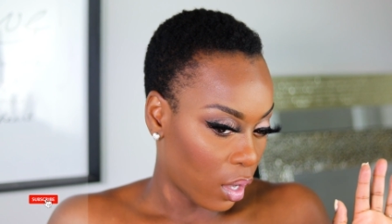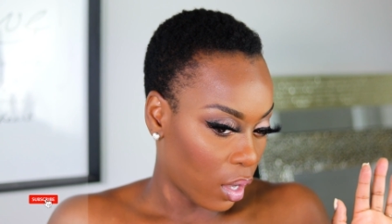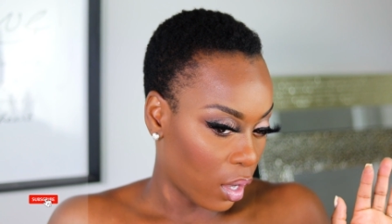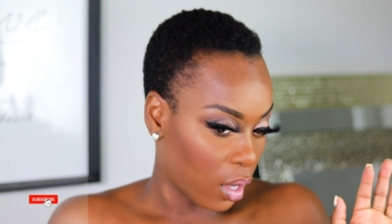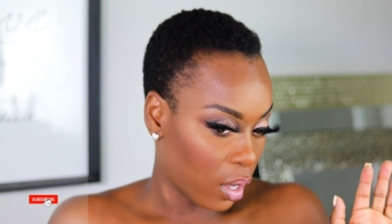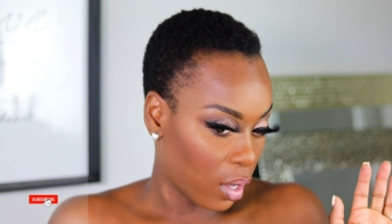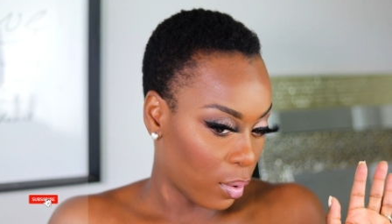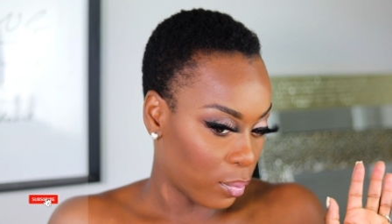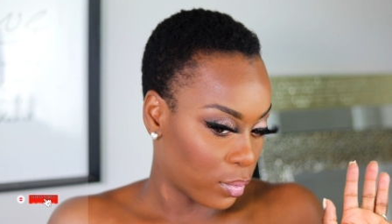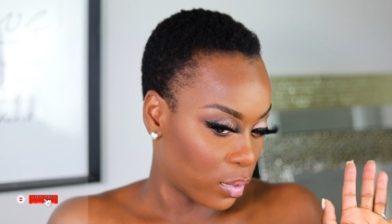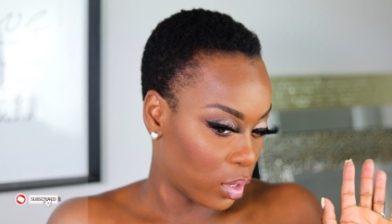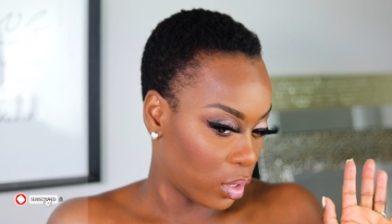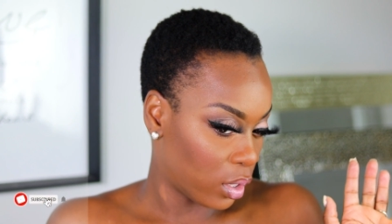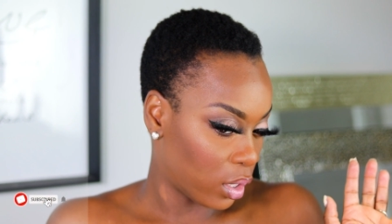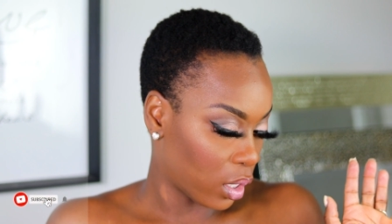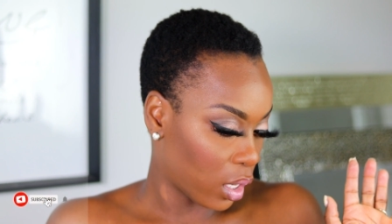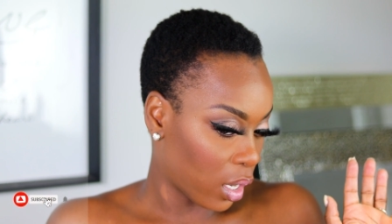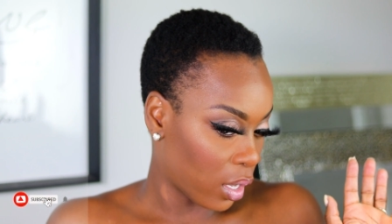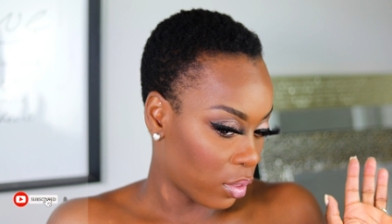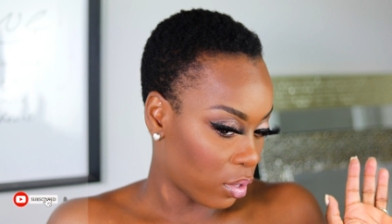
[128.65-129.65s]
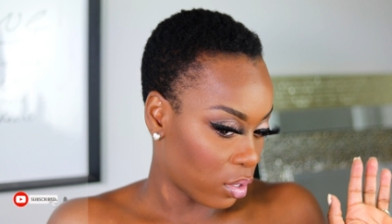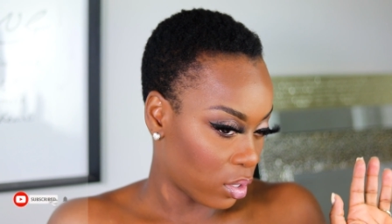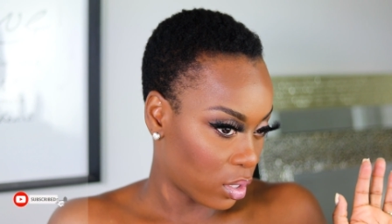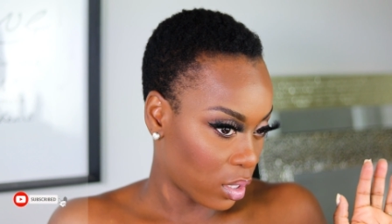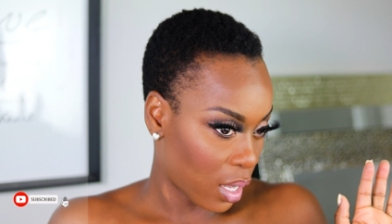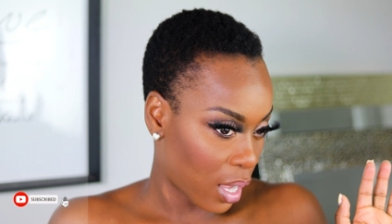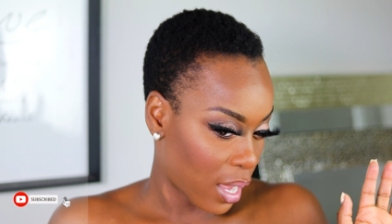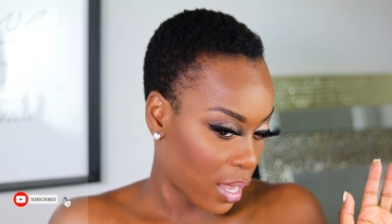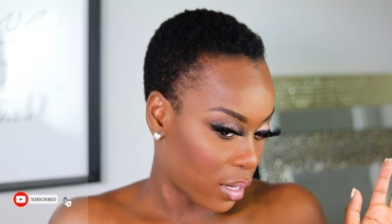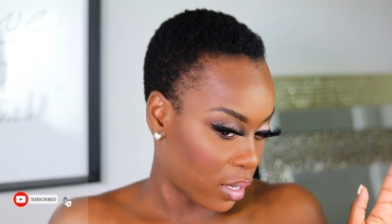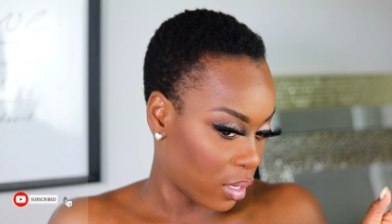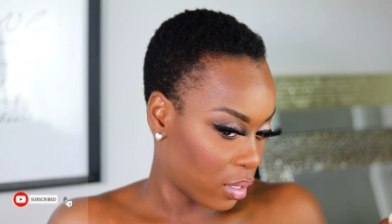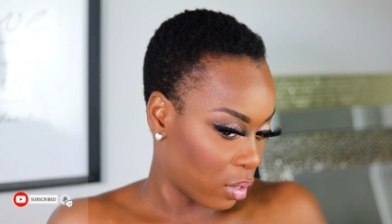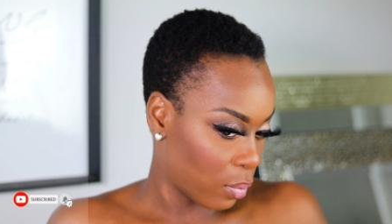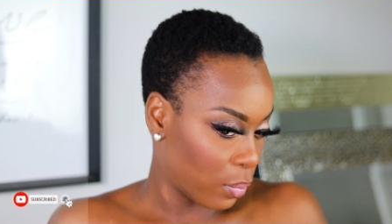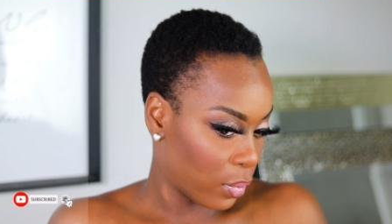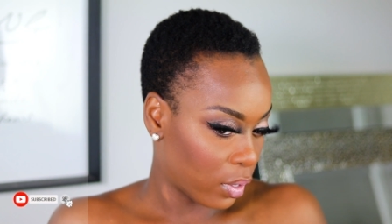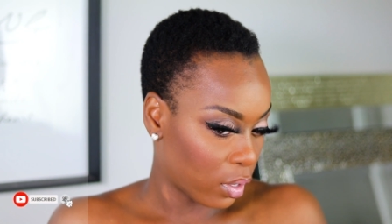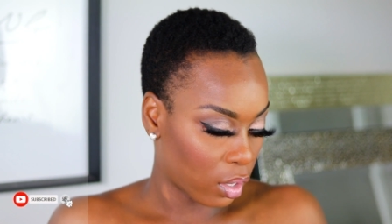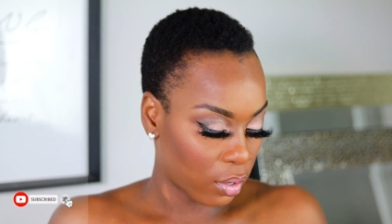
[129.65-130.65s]
um, to the other side and
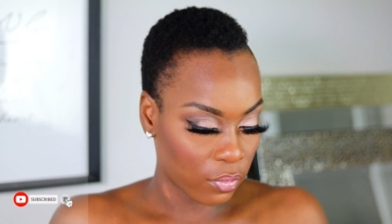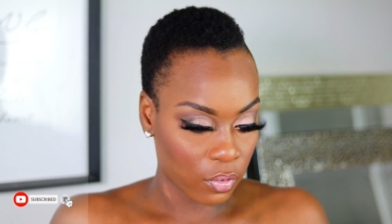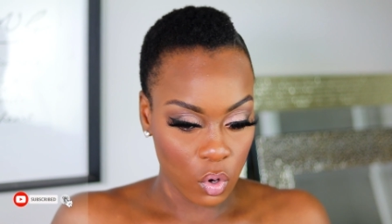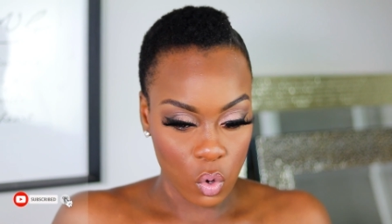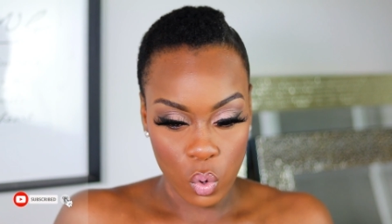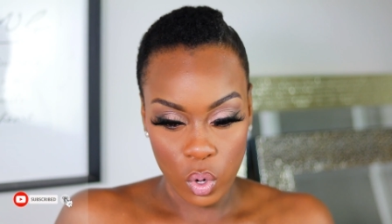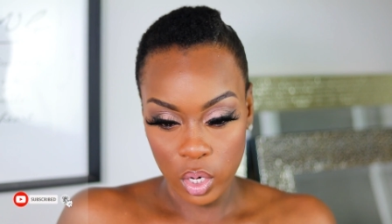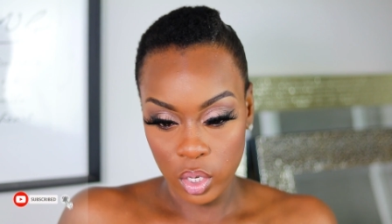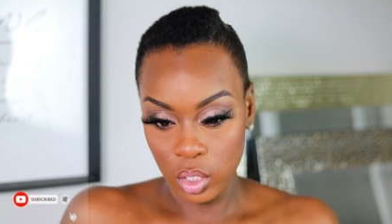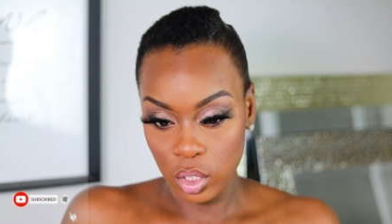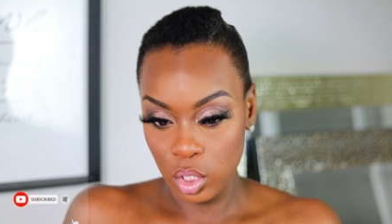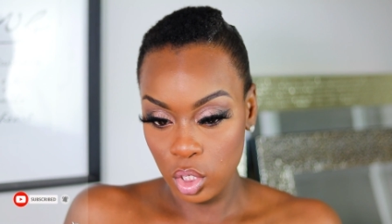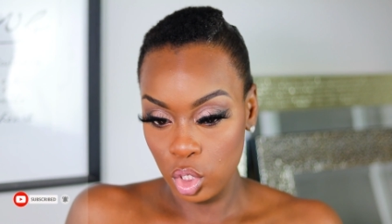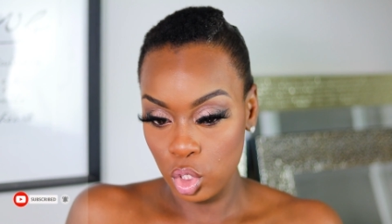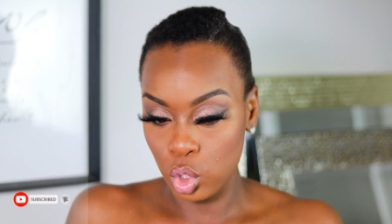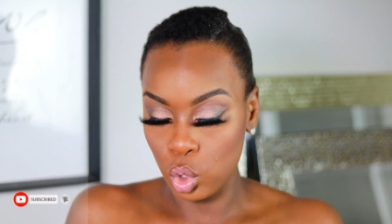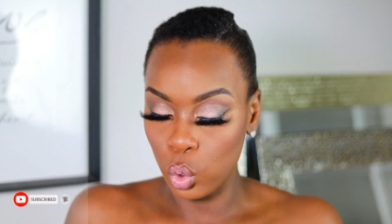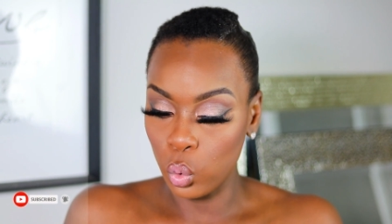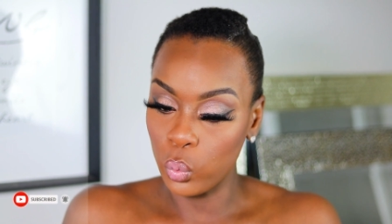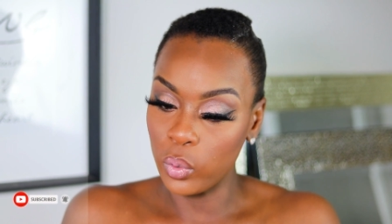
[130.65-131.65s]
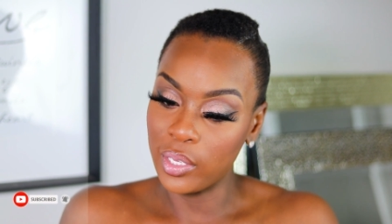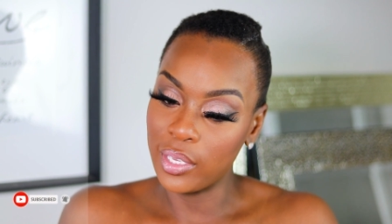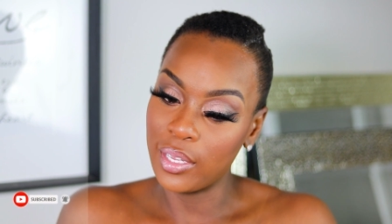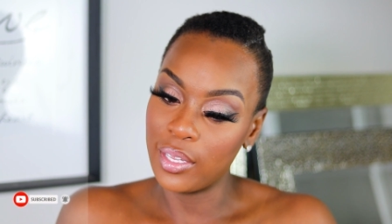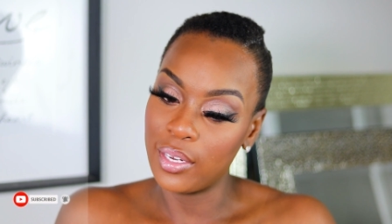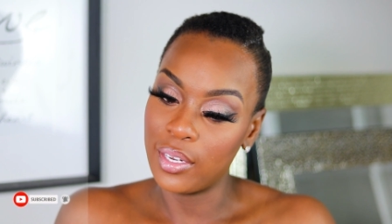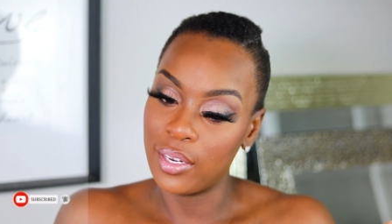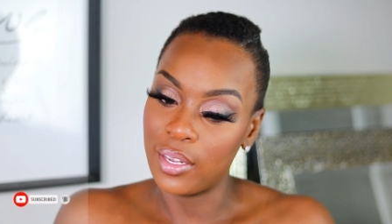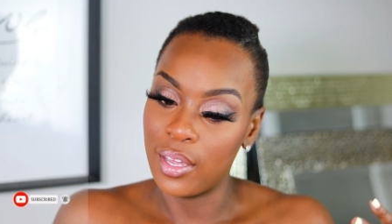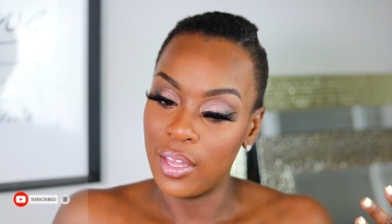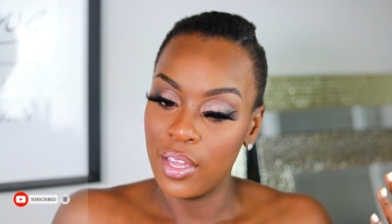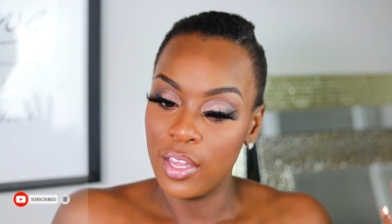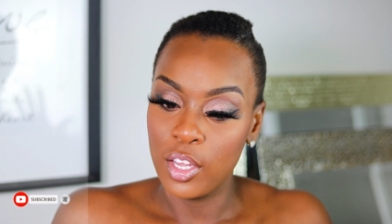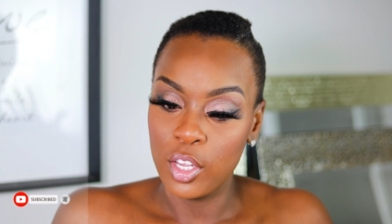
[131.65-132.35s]
the middle of course so we can